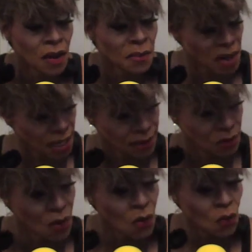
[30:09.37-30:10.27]
but
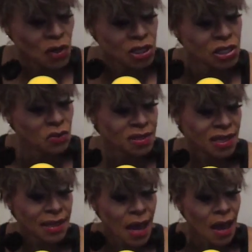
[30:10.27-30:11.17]
when she was
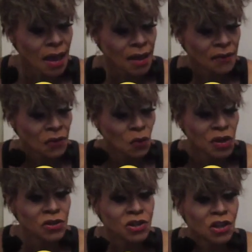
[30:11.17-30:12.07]
alive,
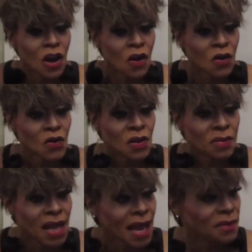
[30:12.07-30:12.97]
we used to call her the
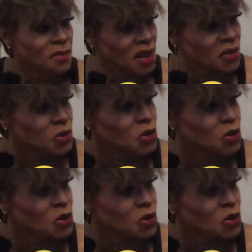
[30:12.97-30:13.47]
Black Mother